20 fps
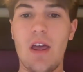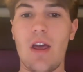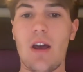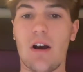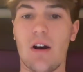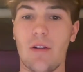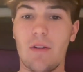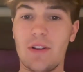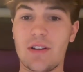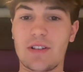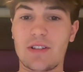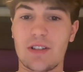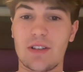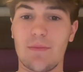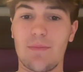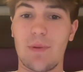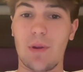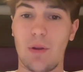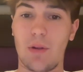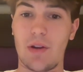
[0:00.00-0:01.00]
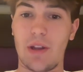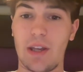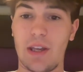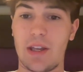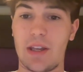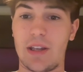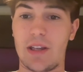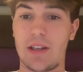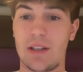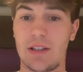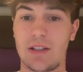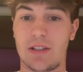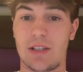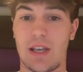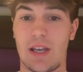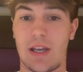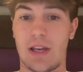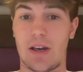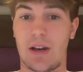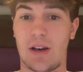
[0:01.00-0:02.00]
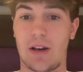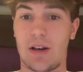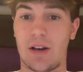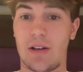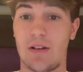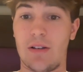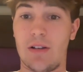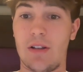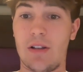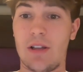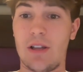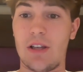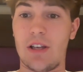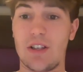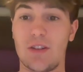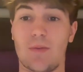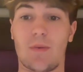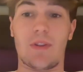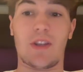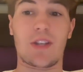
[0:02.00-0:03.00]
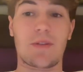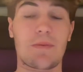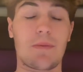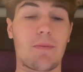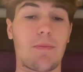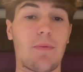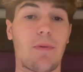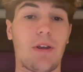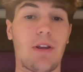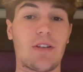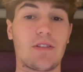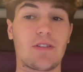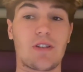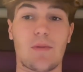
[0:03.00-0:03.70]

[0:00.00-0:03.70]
A listed building is one that's been placed